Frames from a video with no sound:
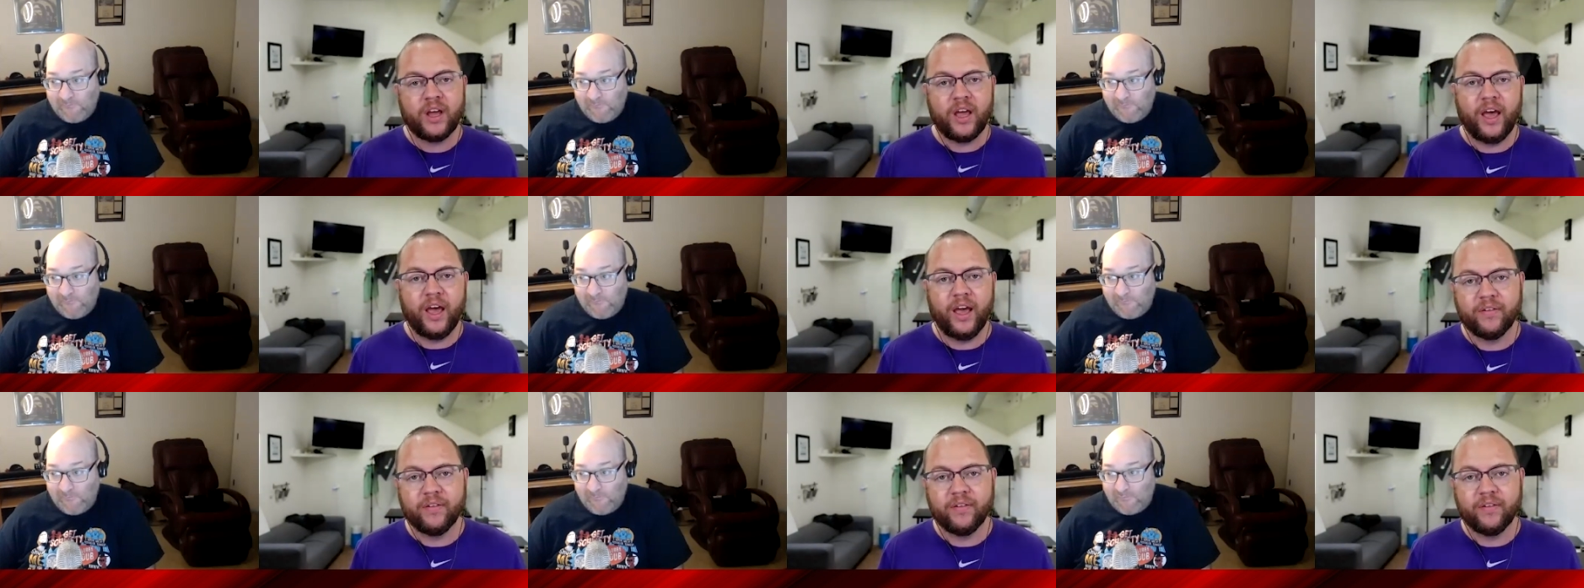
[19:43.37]

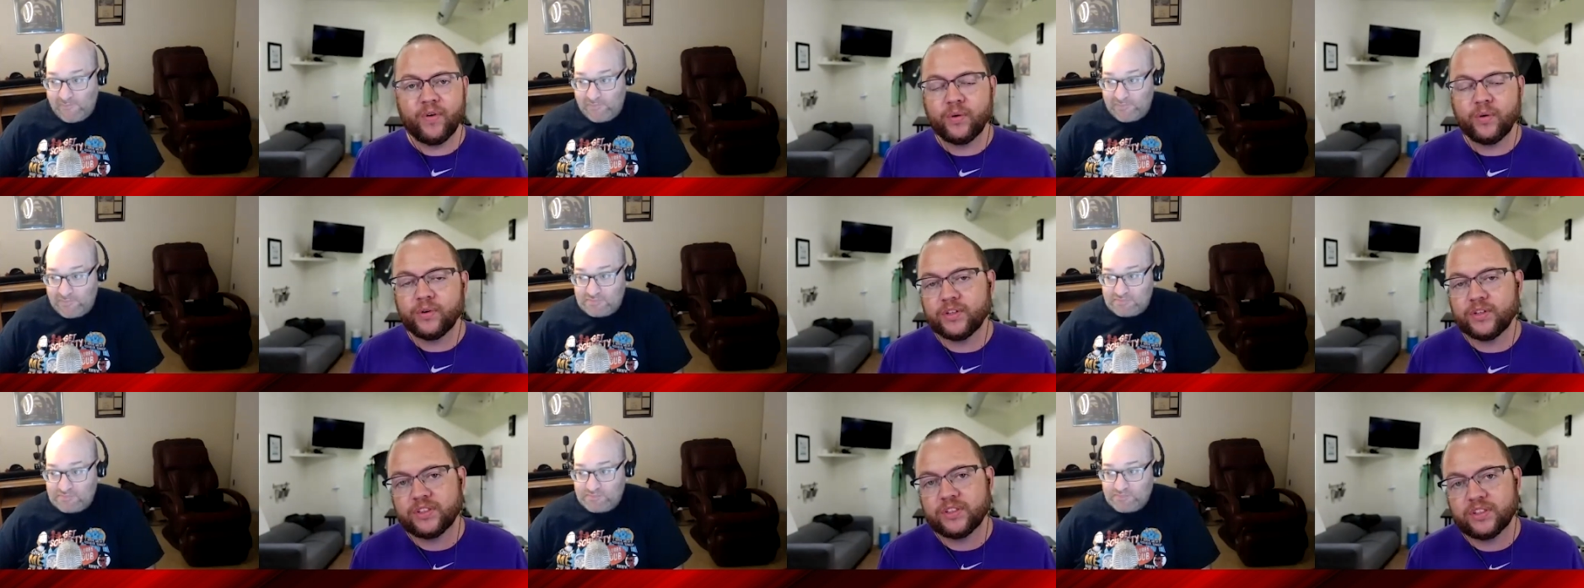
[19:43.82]
Speaker 1: and
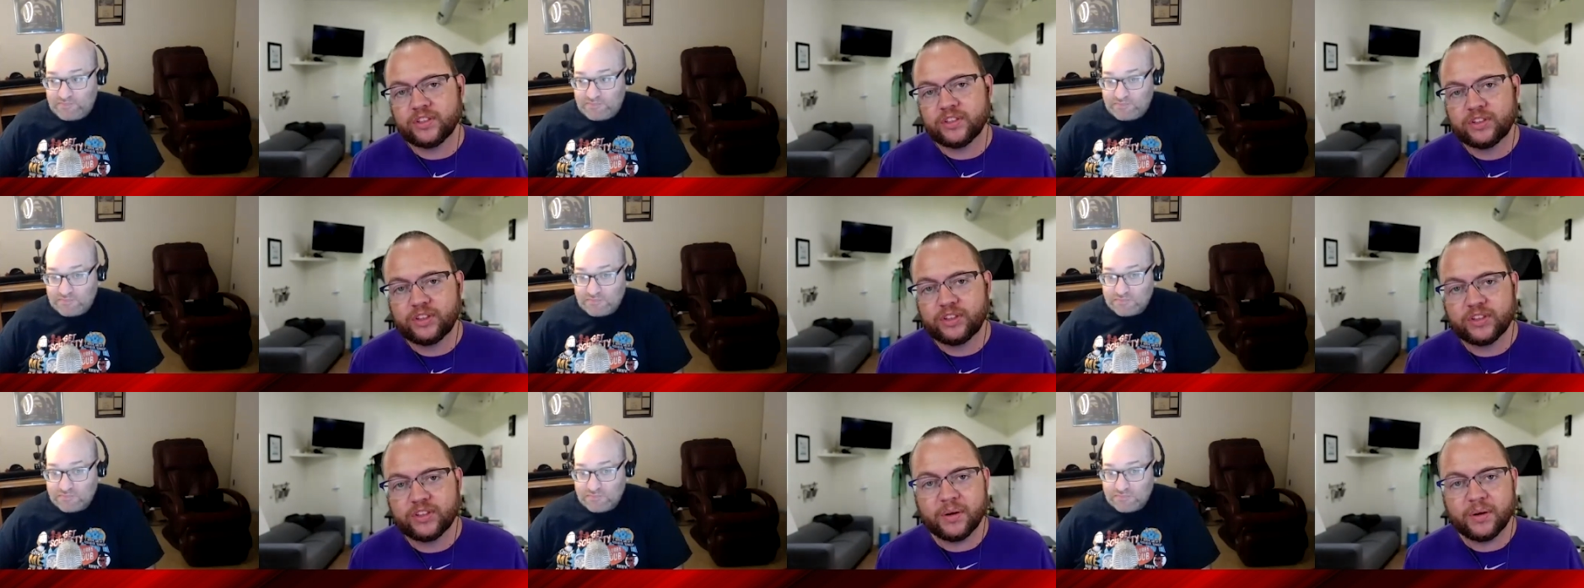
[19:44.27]
folders
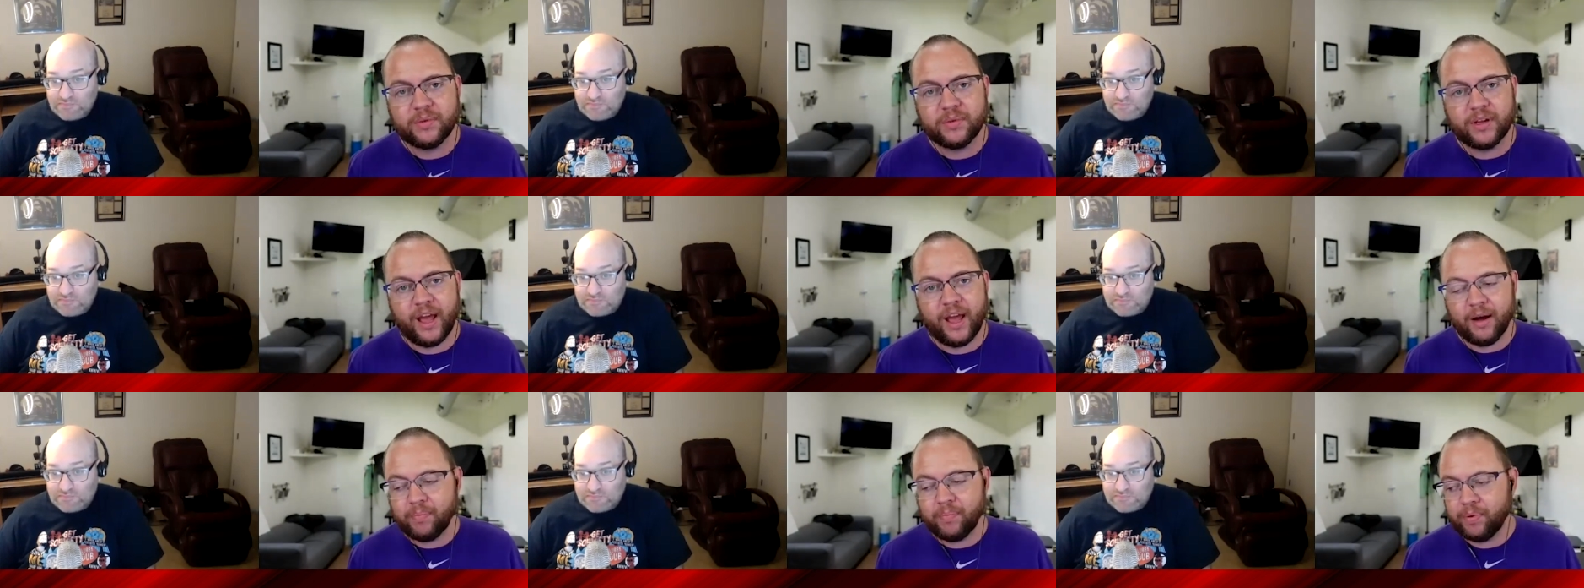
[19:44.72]
should
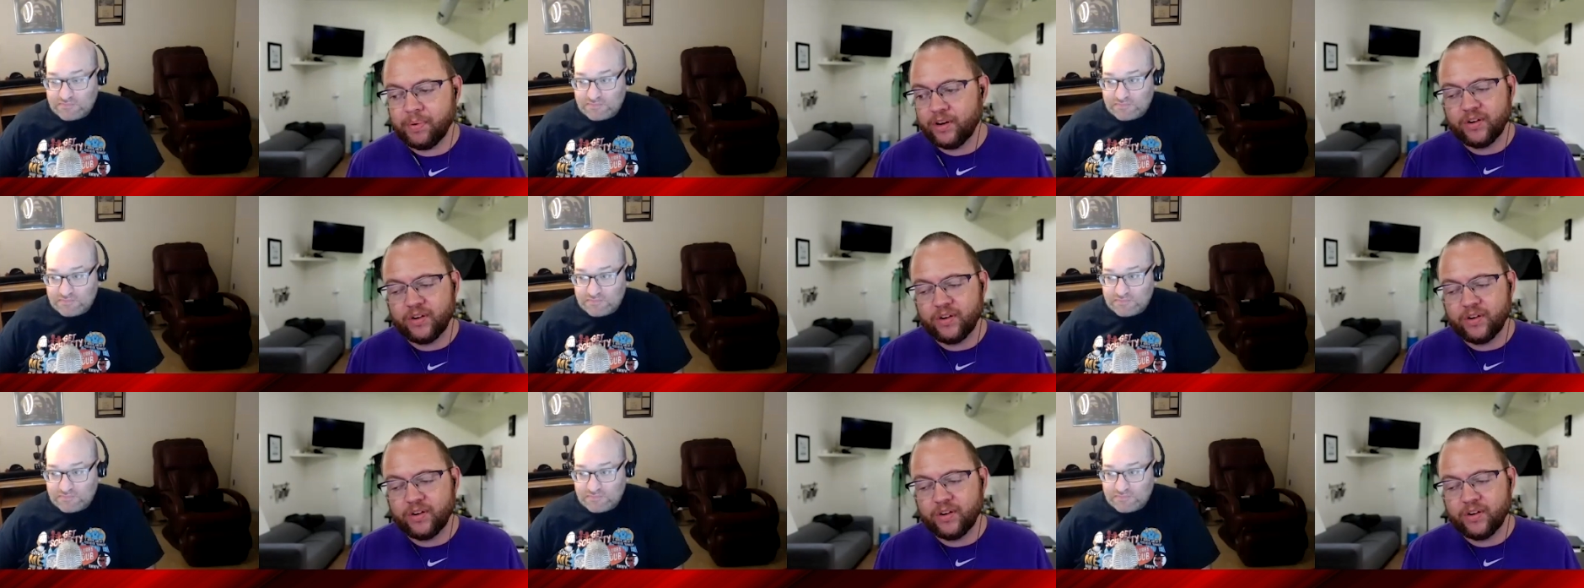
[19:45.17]
something happen.